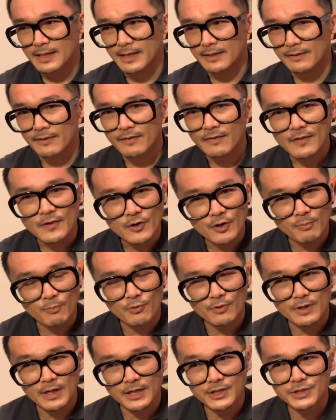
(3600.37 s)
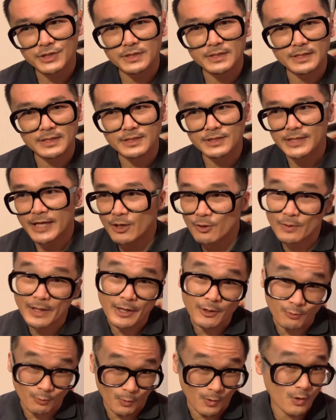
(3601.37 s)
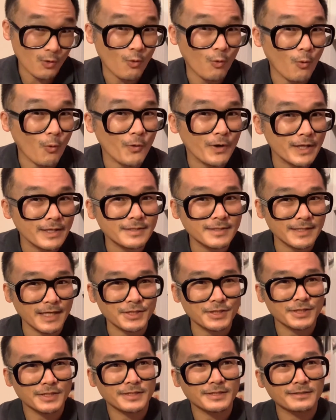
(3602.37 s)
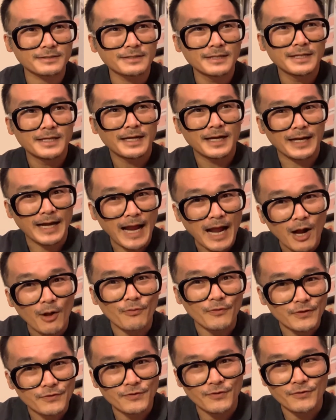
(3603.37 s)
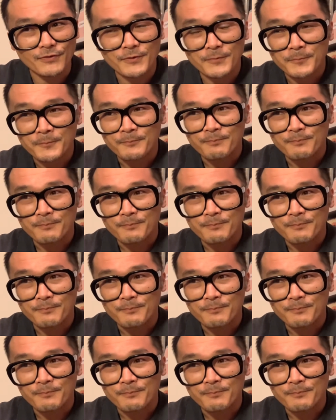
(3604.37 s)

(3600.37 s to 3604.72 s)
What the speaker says: theater production in general and recording session and how this is